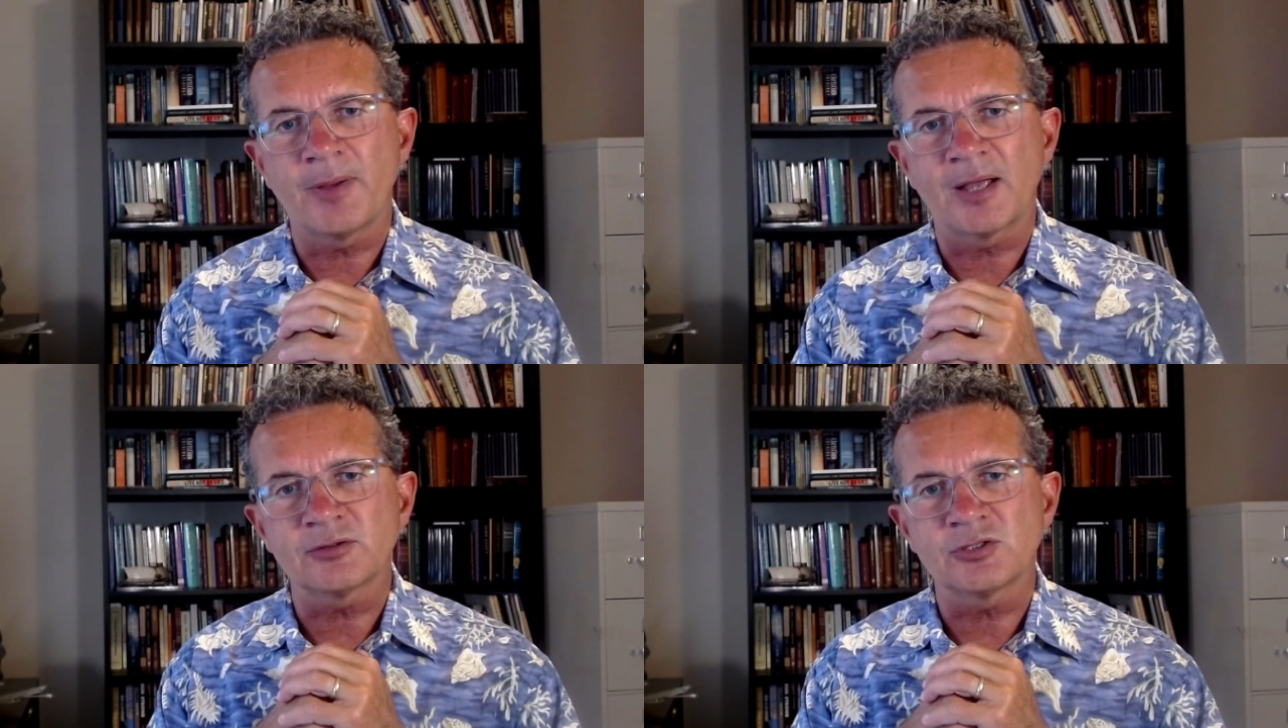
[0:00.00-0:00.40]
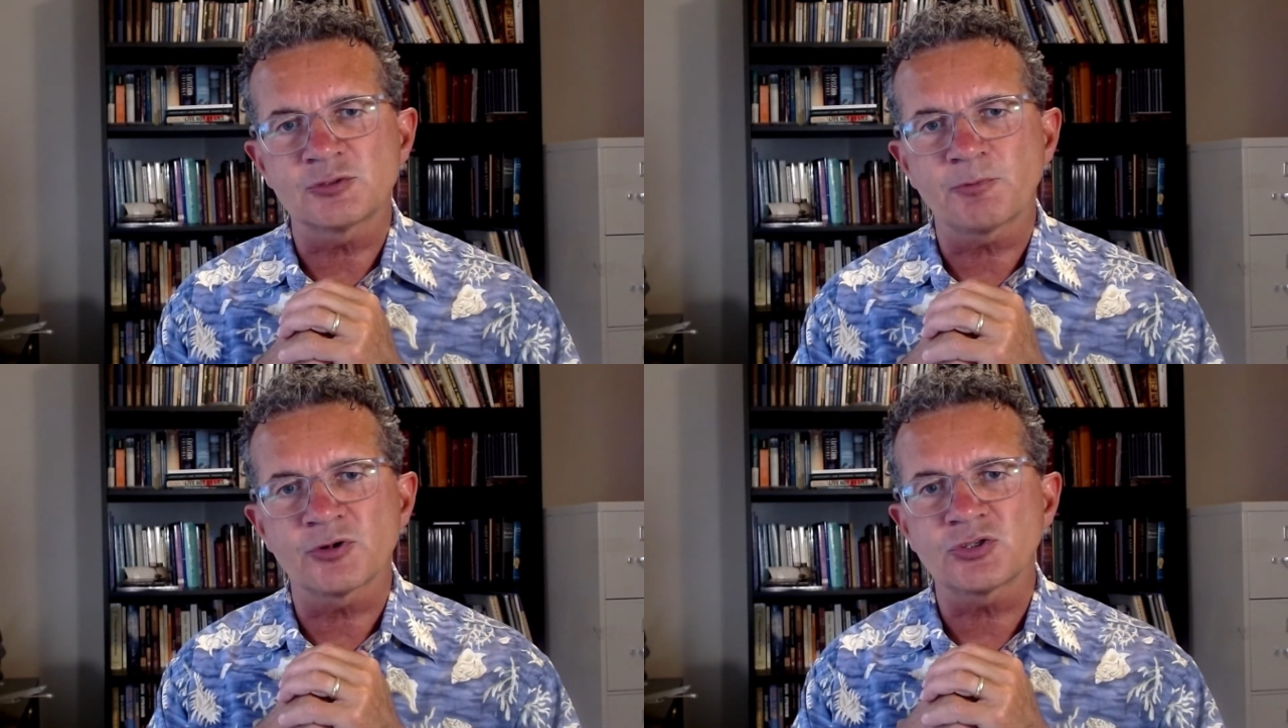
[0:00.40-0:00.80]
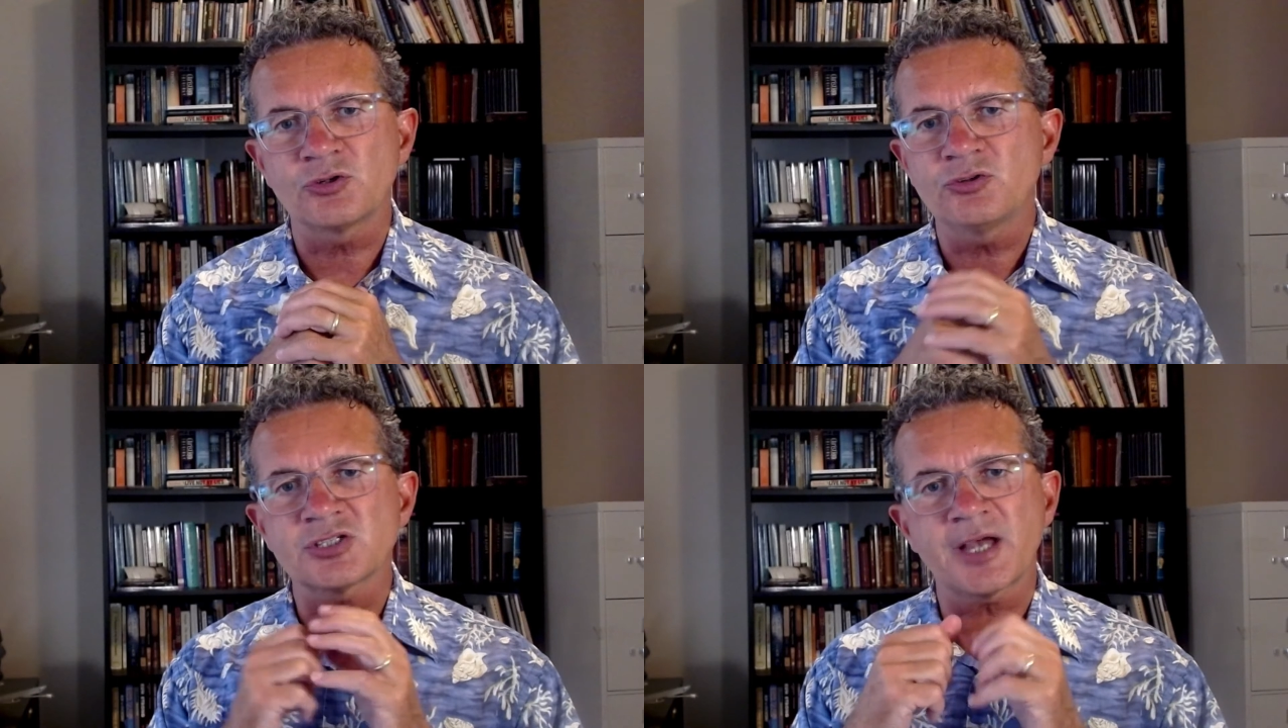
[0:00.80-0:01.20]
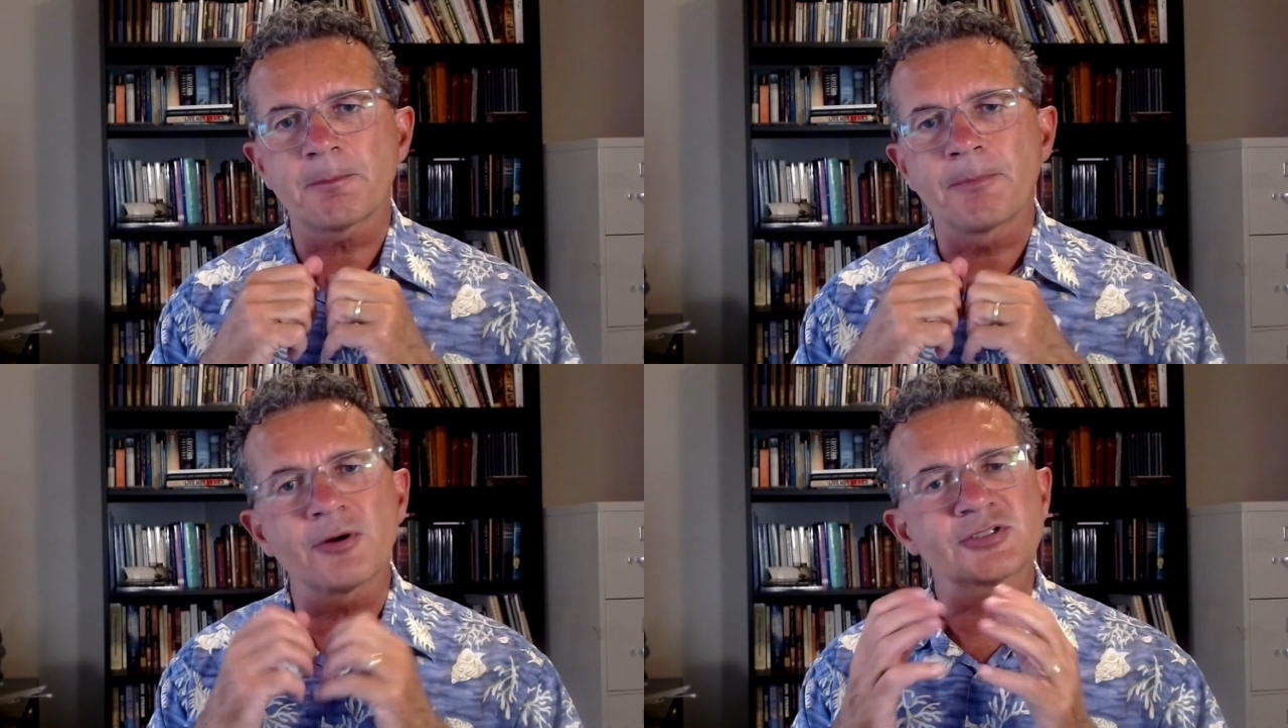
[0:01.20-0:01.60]
person who just kind of
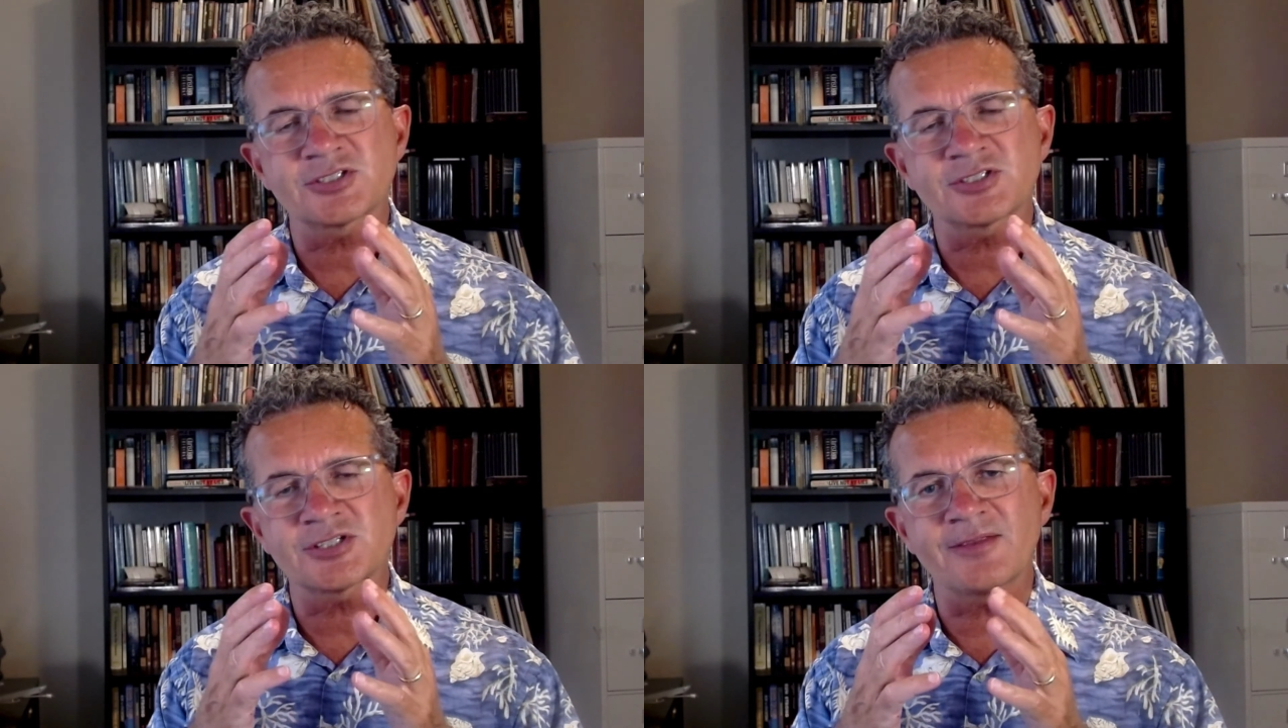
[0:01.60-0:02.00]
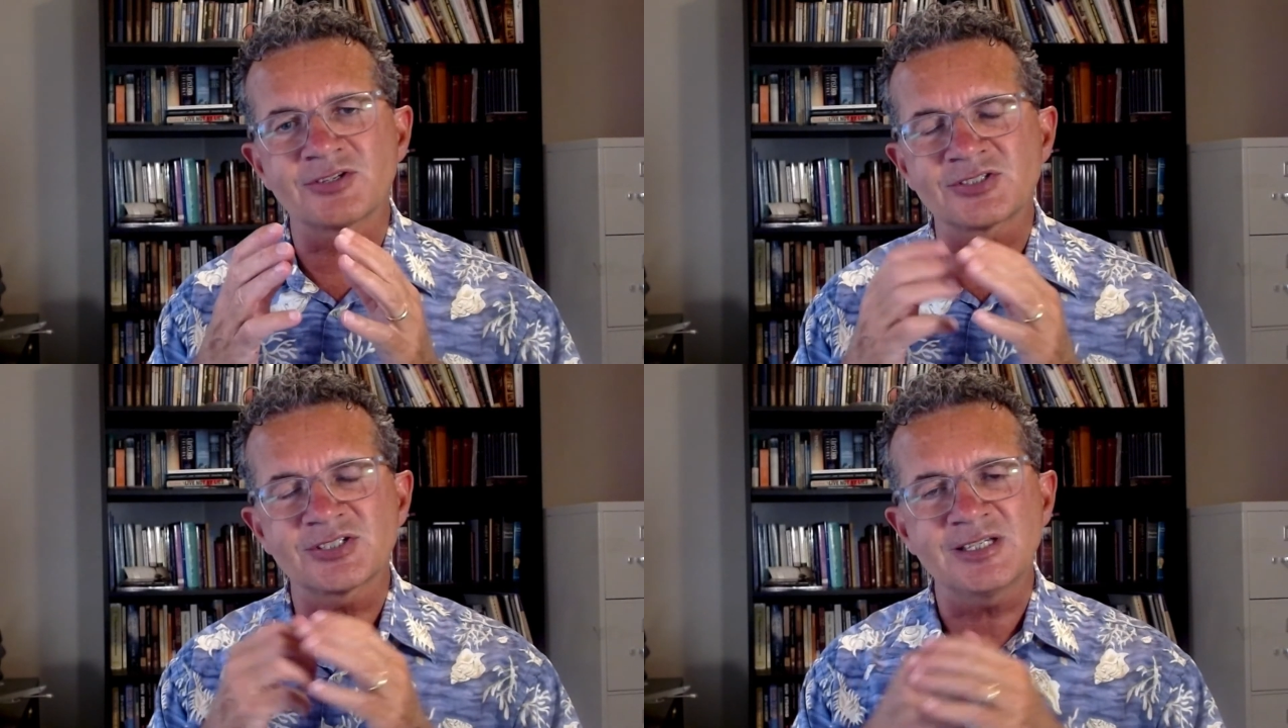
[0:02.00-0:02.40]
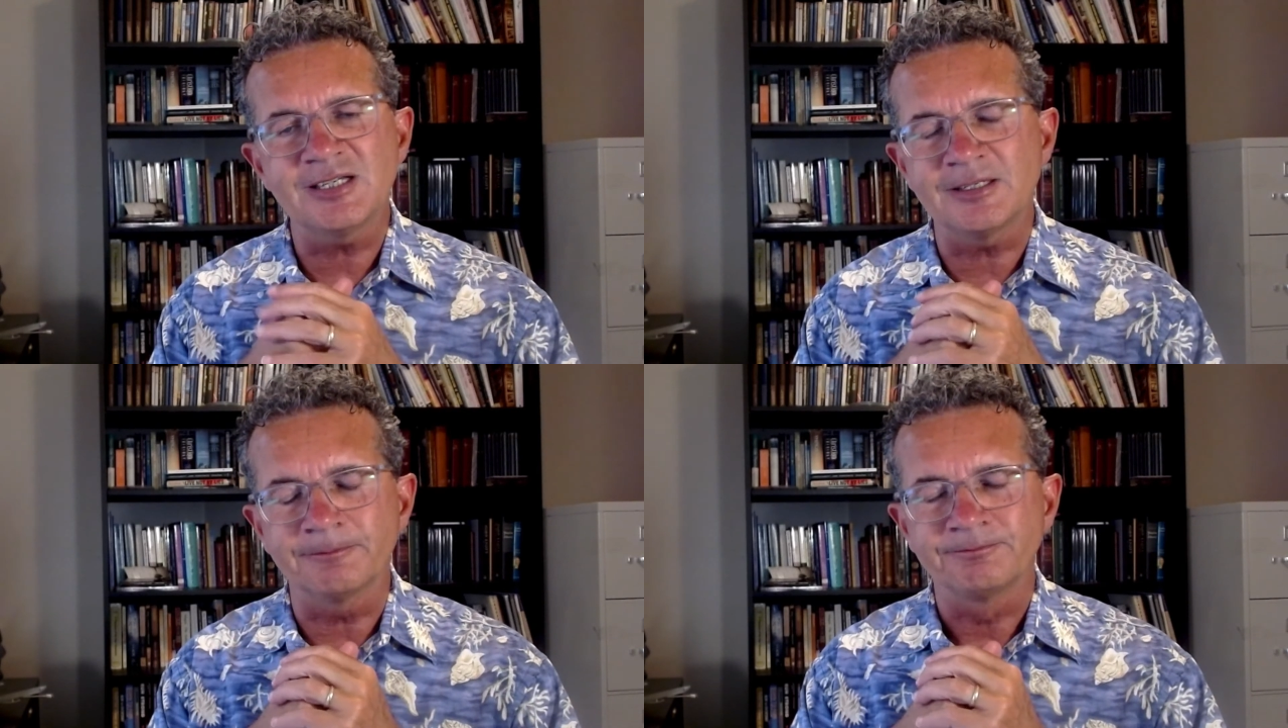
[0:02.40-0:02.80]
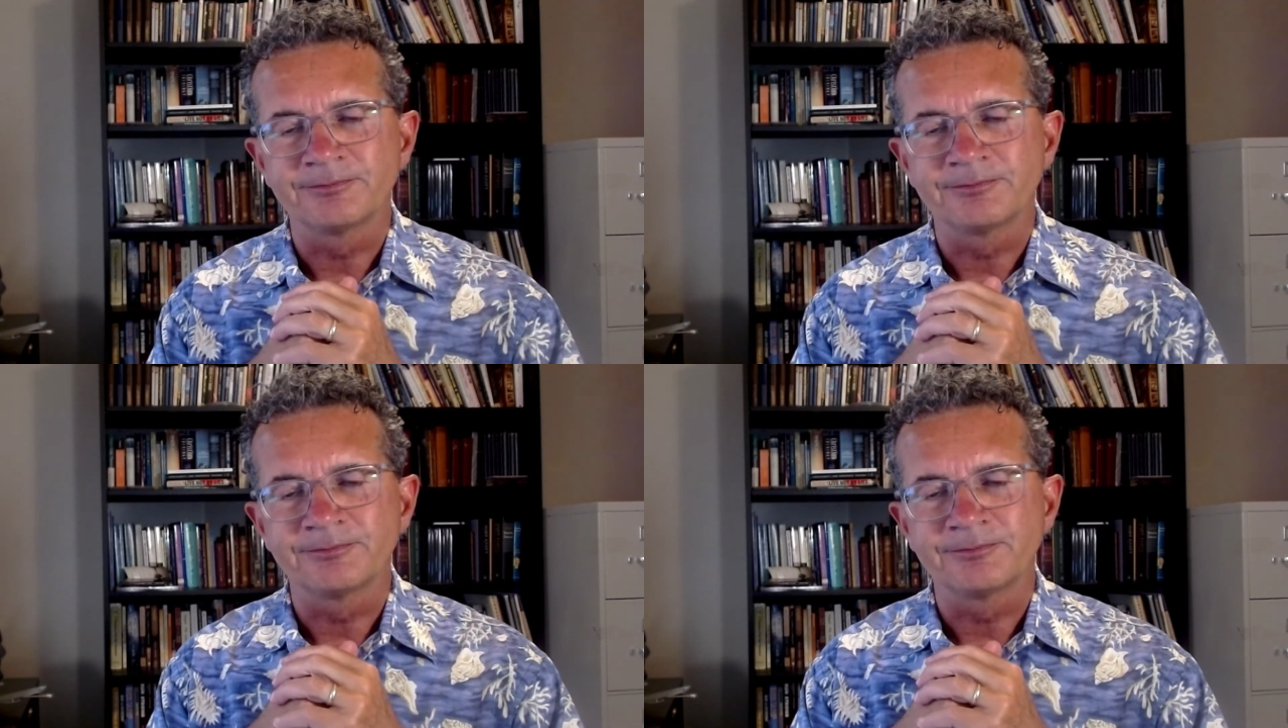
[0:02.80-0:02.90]
bursts on the scene.